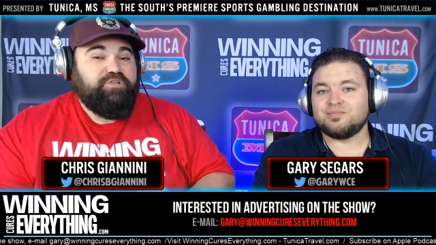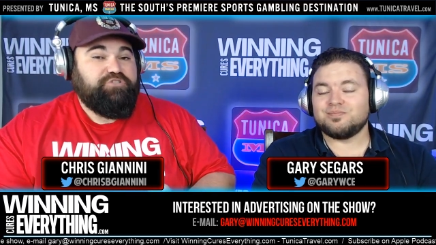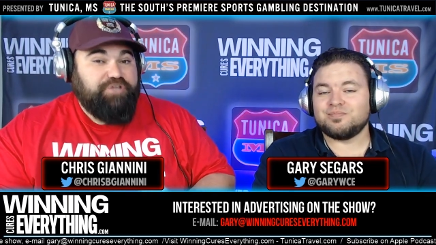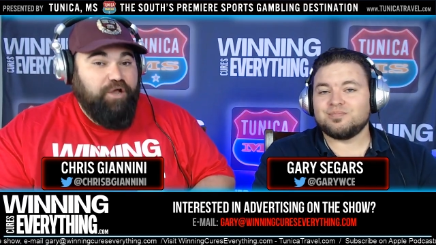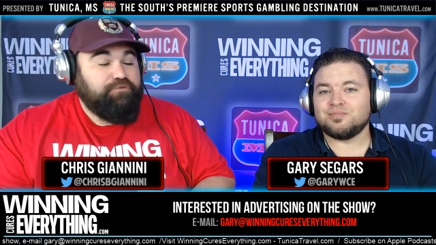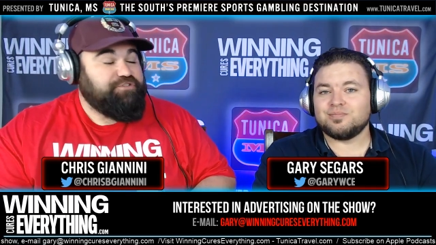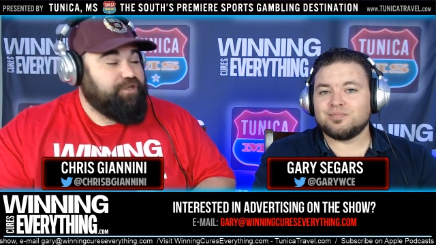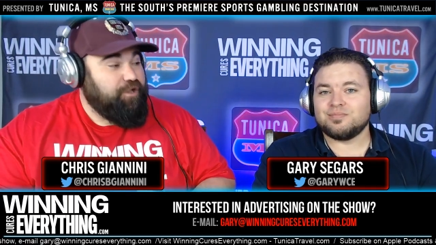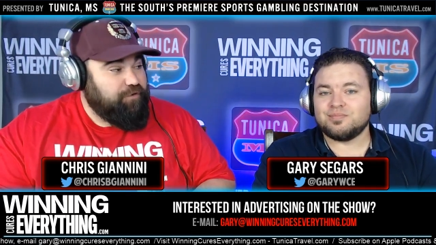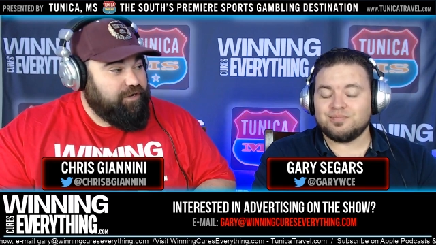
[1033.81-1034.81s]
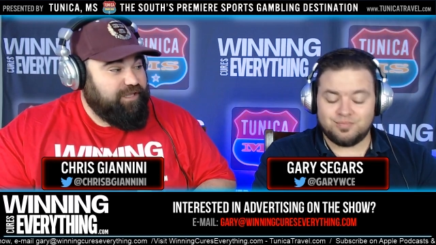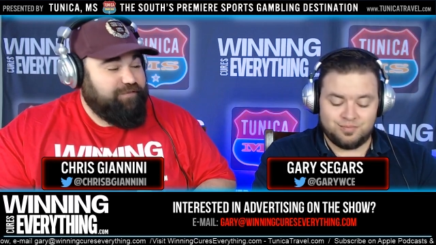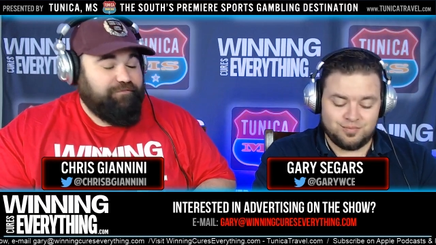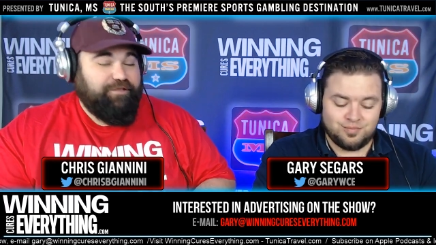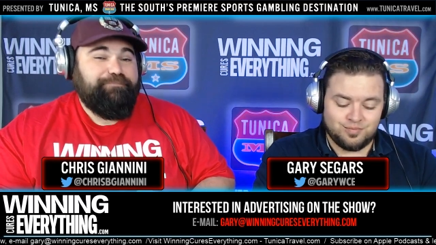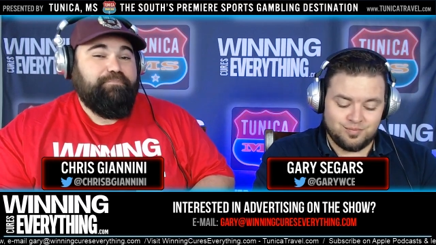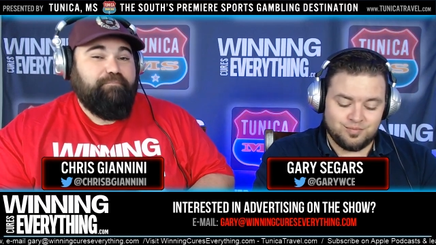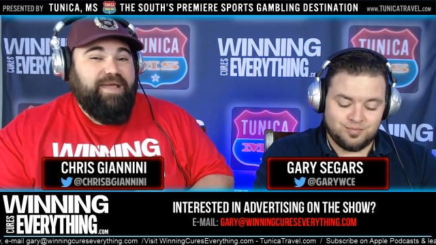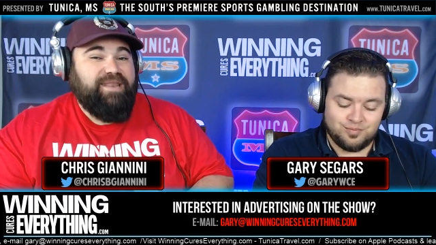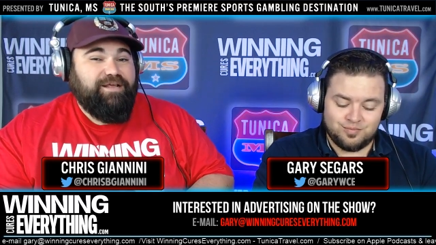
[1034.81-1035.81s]
Speaker 1: Chose to go to Cleveland.
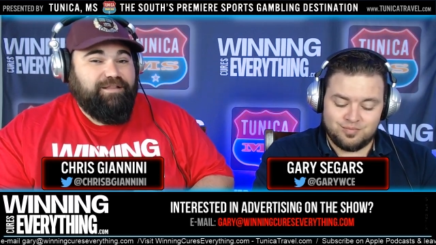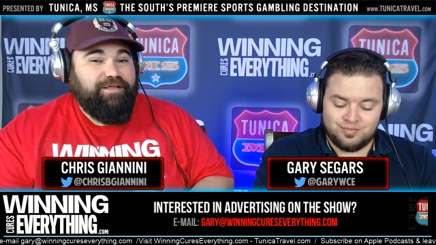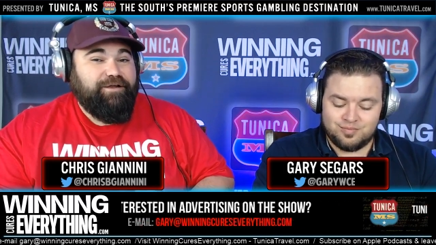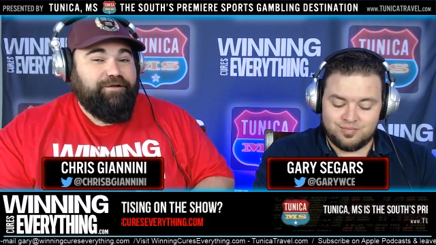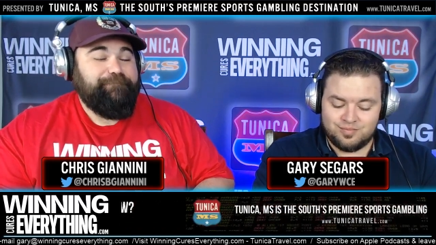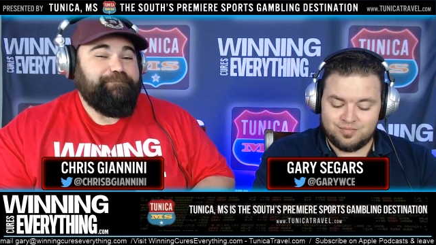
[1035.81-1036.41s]
Made it clear,